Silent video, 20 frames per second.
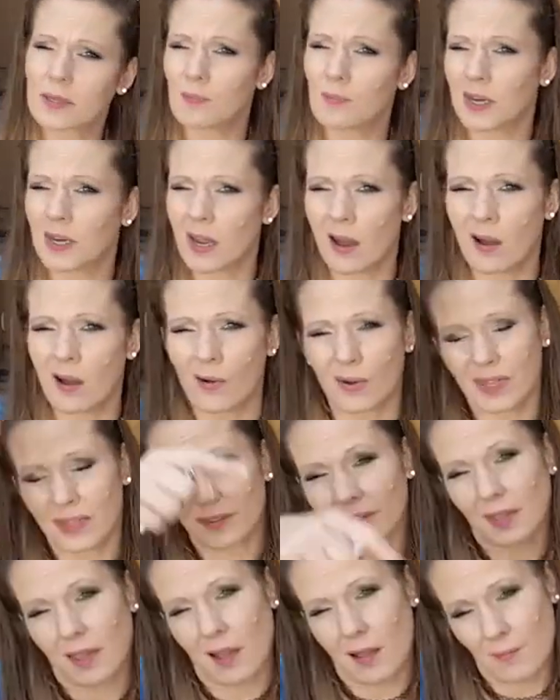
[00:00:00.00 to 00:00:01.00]
Let me know.
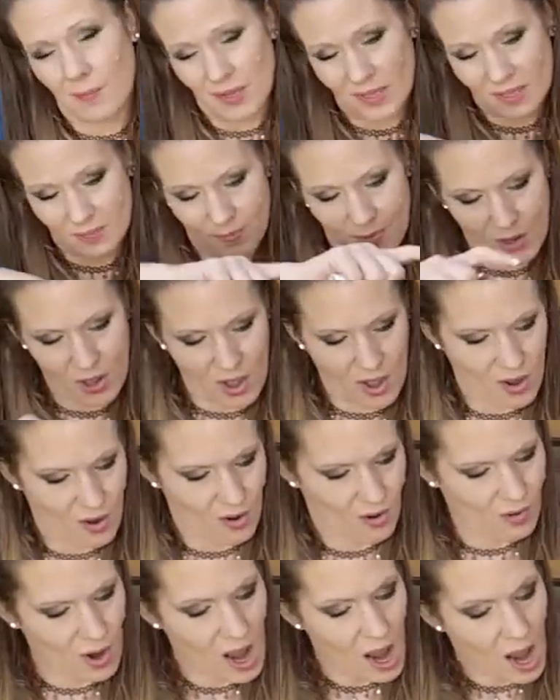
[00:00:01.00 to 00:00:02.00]
Hit the comments
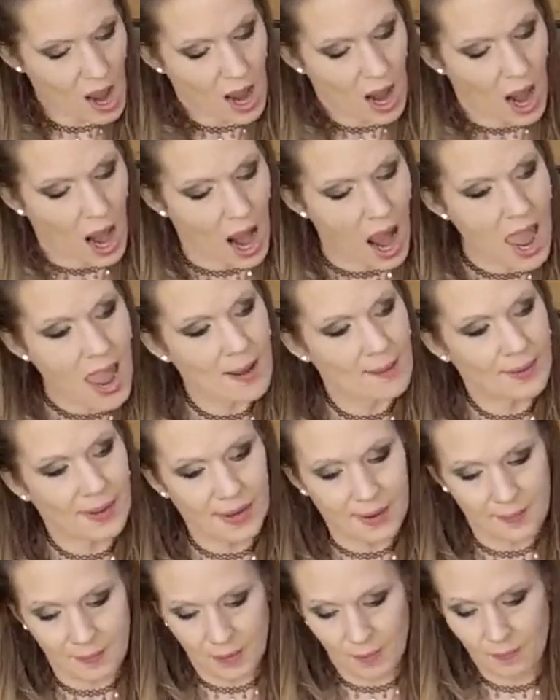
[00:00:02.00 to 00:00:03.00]
below. I am
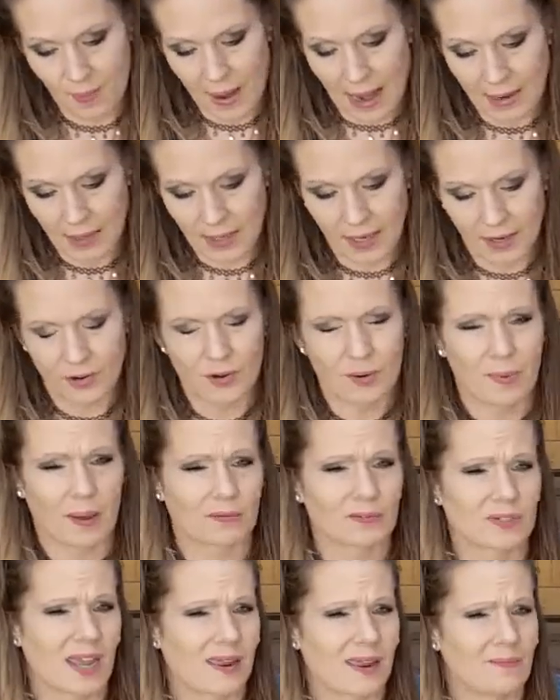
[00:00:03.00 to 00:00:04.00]
going to be back here in
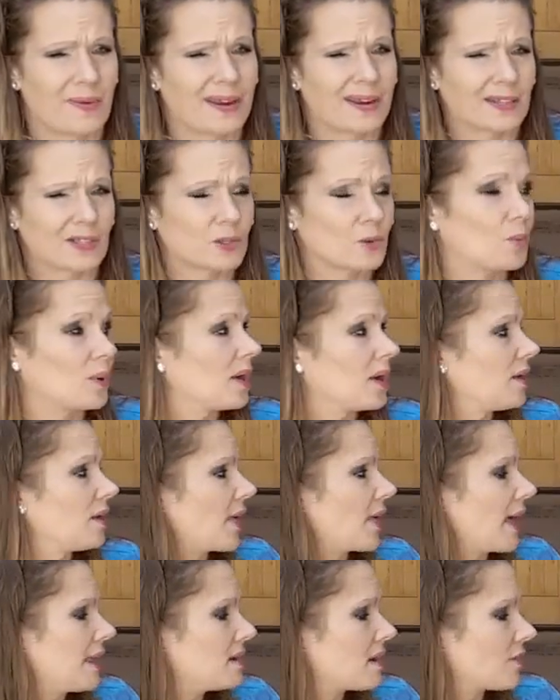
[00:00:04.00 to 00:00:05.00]
about 10 minutes
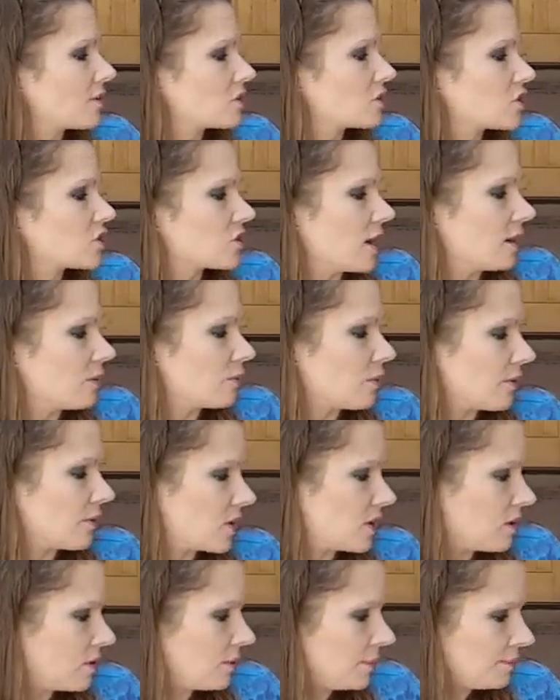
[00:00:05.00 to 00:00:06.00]
with another strain
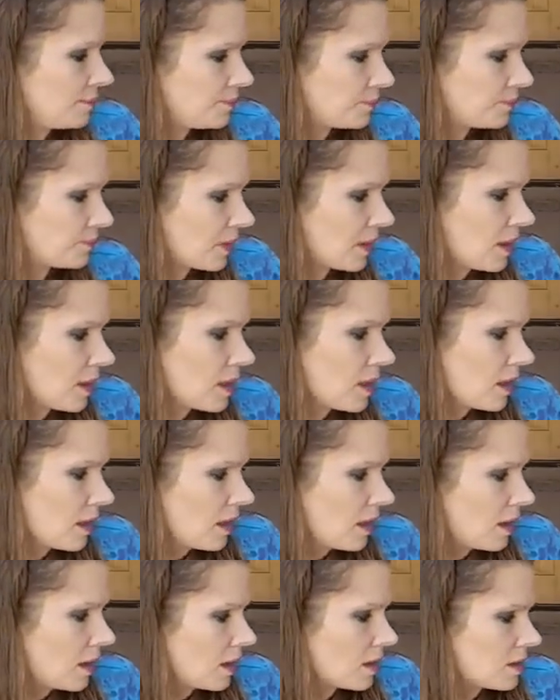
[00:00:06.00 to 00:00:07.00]
review.
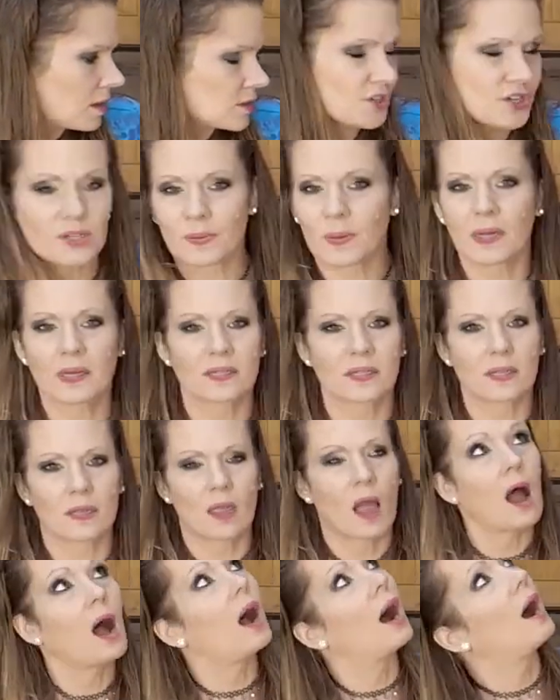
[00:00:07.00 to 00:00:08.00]
Just because
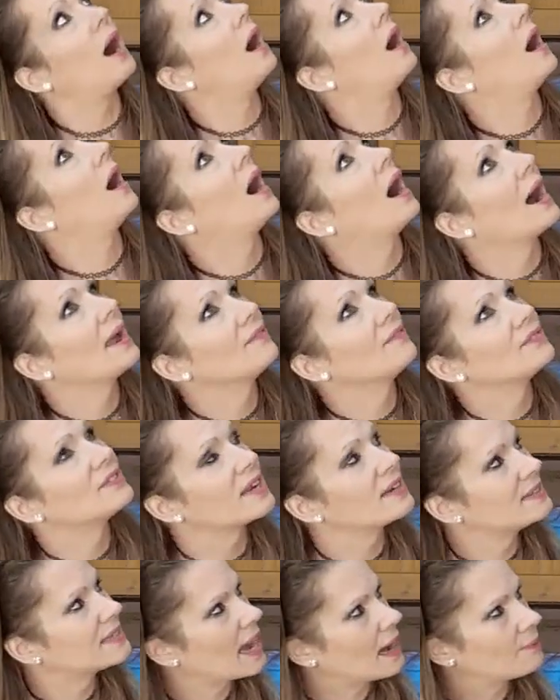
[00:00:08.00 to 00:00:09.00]
I haven't
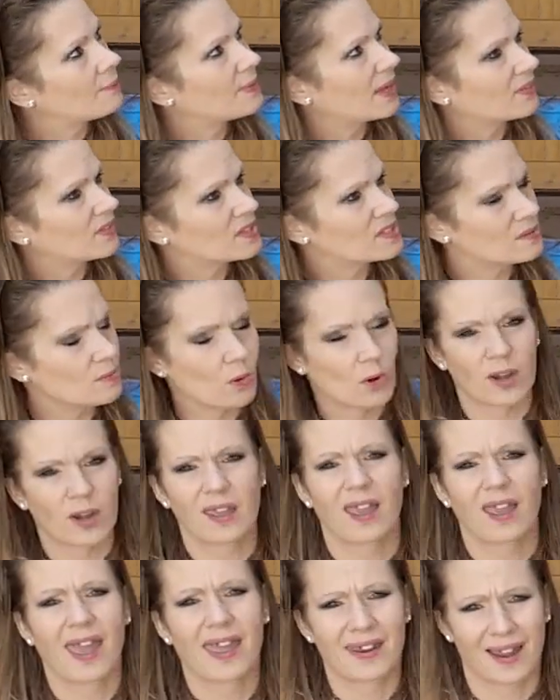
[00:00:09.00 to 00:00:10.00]
done a dab yet this
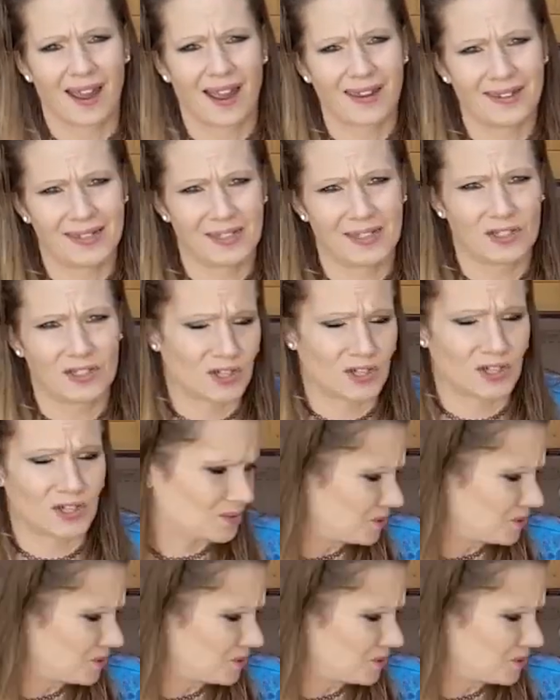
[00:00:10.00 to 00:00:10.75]
morning and I need to.